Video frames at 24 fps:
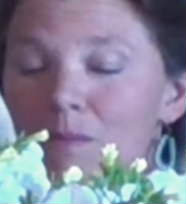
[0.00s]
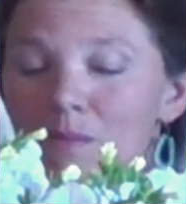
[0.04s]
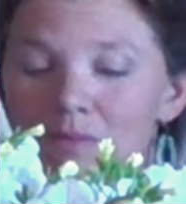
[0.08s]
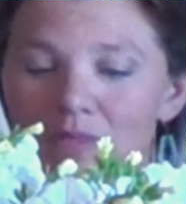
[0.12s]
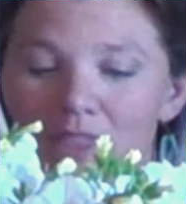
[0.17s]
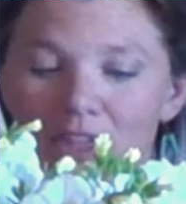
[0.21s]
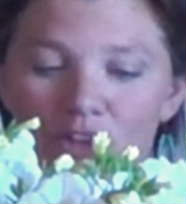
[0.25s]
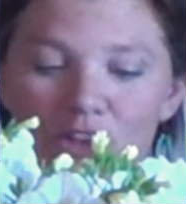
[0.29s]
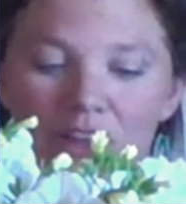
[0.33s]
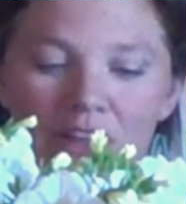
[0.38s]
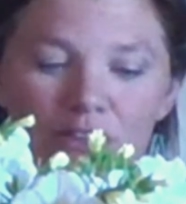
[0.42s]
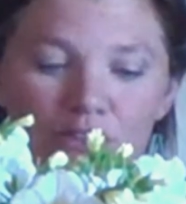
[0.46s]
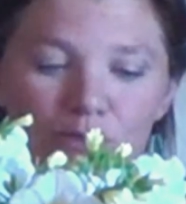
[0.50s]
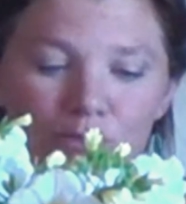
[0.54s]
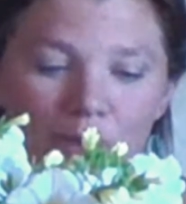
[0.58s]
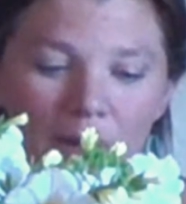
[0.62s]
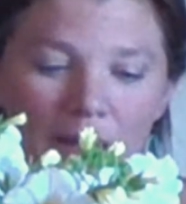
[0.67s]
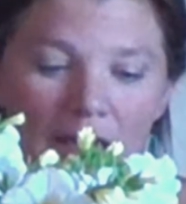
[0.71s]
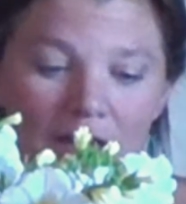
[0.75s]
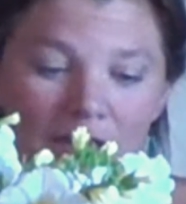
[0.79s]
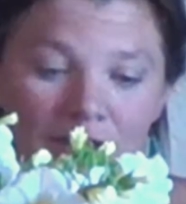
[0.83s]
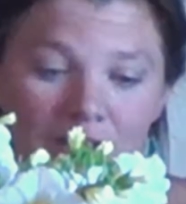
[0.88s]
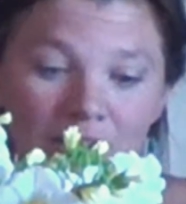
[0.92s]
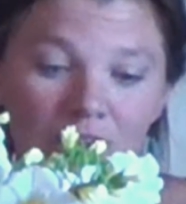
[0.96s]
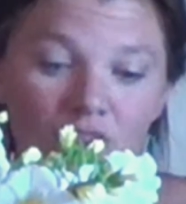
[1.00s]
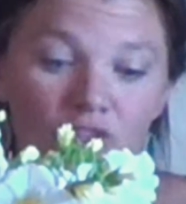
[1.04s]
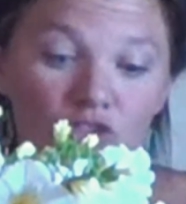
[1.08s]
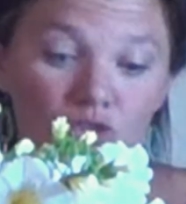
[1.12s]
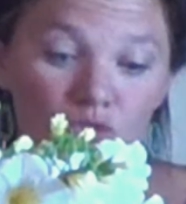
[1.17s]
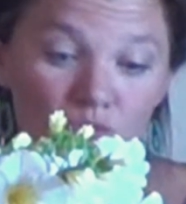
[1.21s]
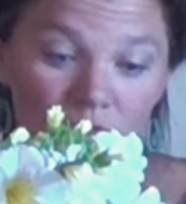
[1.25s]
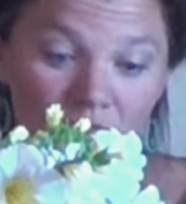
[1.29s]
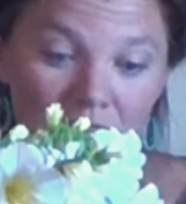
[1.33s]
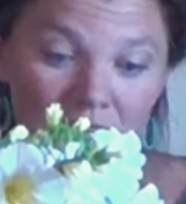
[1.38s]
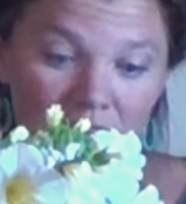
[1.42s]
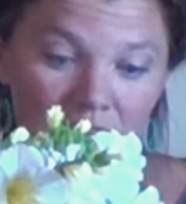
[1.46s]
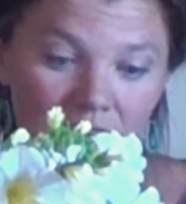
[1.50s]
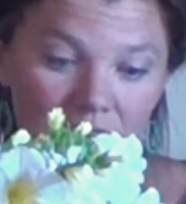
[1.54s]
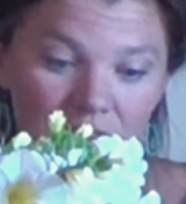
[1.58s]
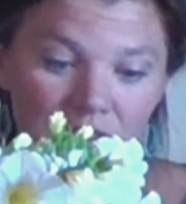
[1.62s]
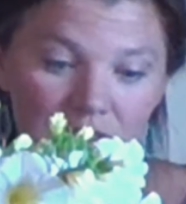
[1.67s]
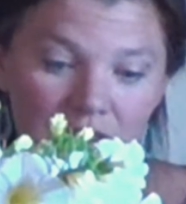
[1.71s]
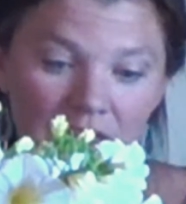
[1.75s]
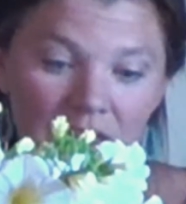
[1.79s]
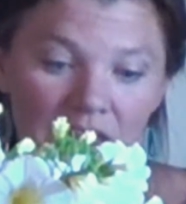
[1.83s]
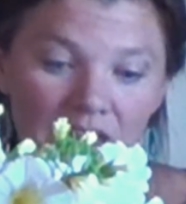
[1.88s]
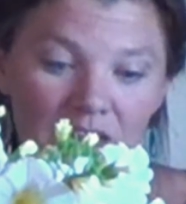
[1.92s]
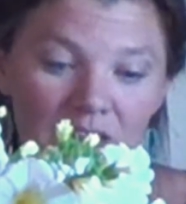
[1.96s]
There is bad to this,
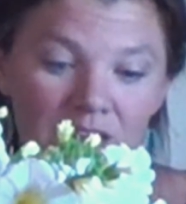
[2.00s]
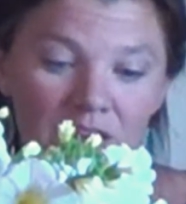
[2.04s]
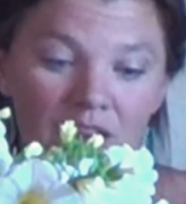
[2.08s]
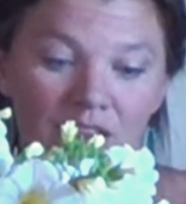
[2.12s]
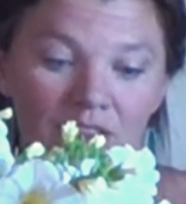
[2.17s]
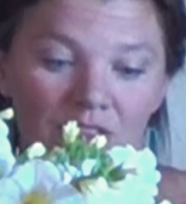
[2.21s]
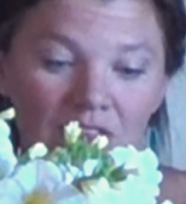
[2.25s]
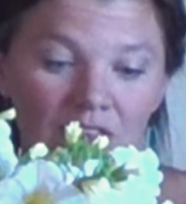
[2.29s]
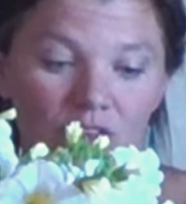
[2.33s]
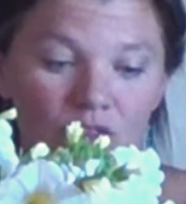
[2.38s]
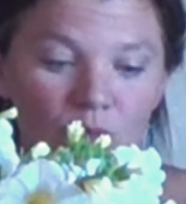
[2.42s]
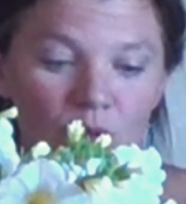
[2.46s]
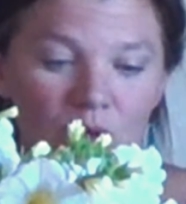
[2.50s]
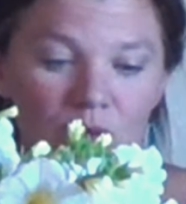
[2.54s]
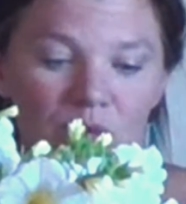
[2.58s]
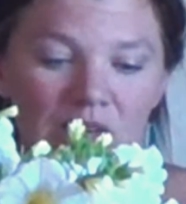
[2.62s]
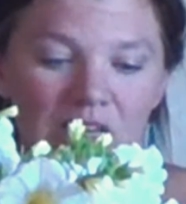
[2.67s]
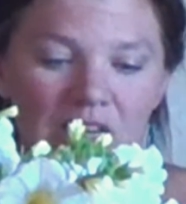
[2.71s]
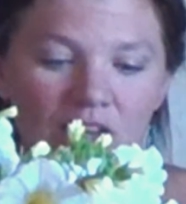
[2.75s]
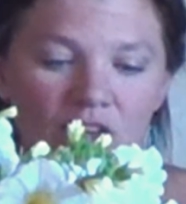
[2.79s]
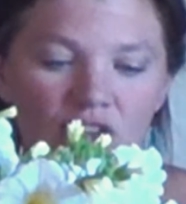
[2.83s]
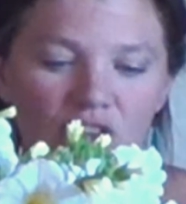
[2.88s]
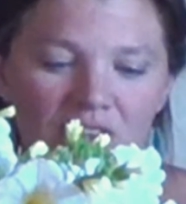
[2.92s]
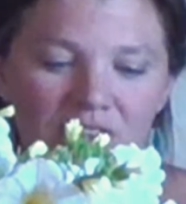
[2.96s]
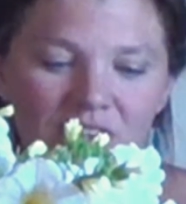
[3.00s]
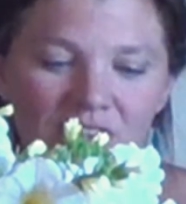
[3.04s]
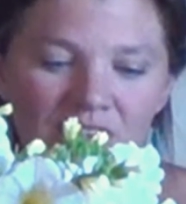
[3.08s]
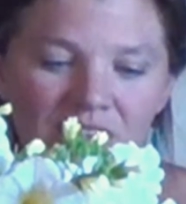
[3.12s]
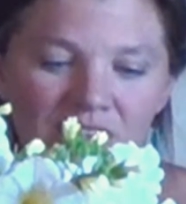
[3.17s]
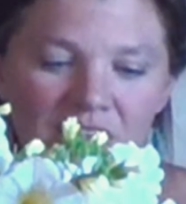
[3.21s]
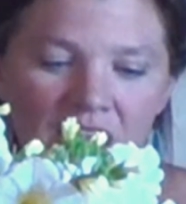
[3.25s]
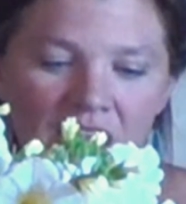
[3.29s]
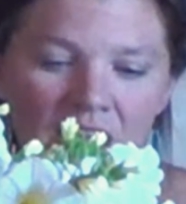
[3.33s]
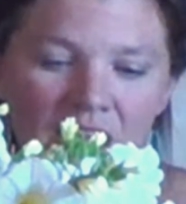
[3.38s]
and that's why we need Jesus.